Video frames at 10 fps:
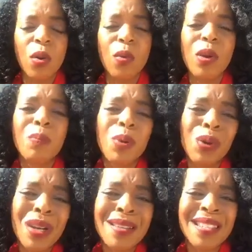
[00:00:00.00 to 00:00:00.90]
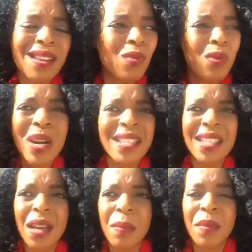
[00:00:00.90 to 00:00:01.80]
with prudence and
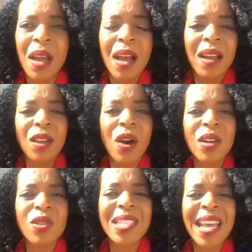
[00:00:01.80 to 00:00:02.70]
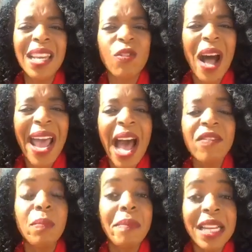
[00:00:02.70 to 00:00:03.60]
wisdom, understanding if I
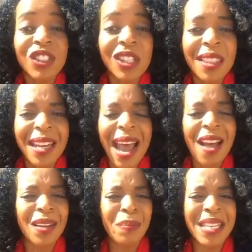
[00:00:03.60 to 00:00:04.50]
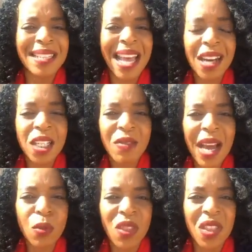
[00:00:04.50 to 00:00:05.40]
haven't mentioned that I hadn't been
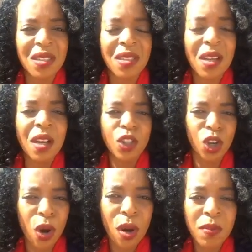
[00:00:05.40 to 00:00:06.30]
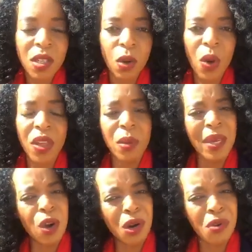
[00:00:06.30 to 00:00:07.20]
satisfied with these terms, whether it be
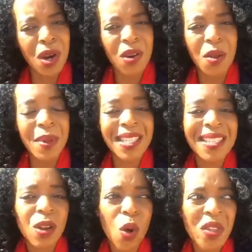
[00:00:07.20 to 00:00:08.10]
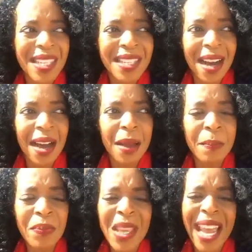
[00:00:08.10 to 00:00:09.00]
your career or your business all this
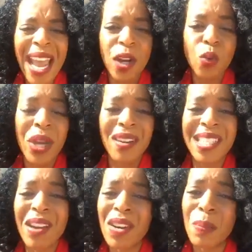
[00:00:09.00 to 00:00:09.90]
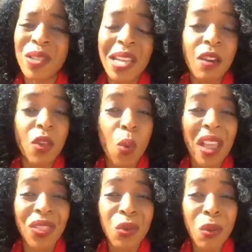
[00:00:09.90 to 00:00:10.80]
time, and we are 70% of the
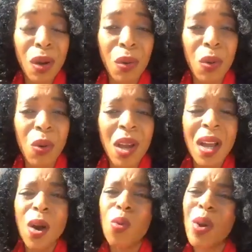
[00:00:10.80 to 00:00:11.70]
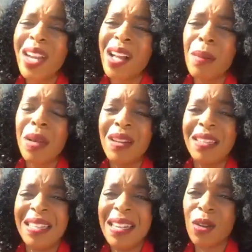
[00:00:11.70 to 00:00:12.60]
way through, would it come out a
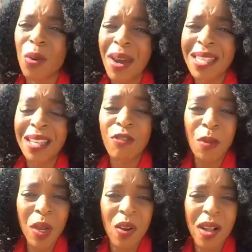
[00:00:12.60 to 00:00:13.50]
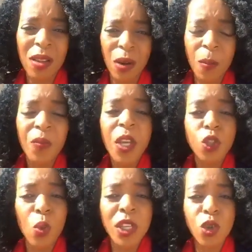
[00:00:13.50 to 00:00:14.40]
little crazy for me
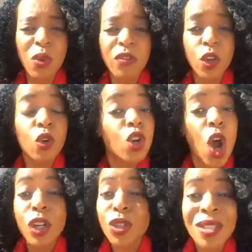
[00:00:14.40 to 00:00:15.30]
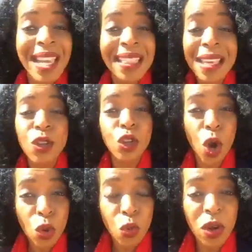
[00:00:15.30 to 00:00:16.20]
to want to review? Not to say that you
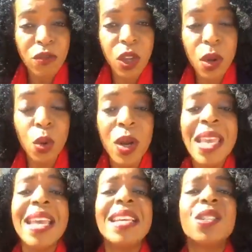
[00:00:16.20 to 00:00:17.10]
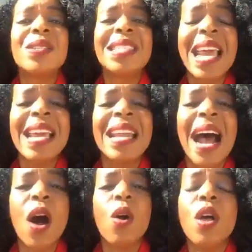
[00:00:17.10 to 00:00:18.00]
don't review, is to say
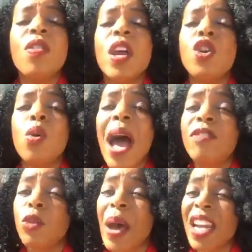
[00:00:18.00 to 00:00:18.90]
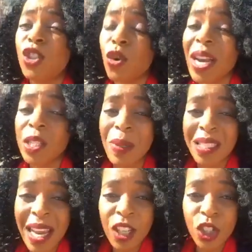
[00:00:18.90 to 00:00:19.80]
now that you have to manage your
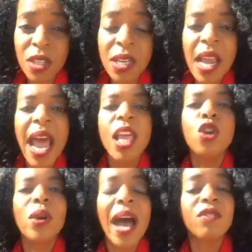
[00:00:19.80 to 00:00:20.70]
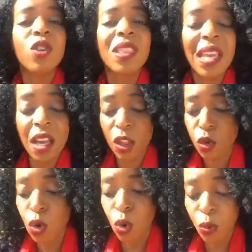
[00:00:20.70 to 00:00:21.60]
expectations and you have to think
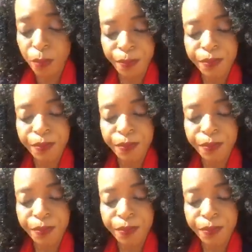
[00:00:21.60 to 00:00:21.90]
through,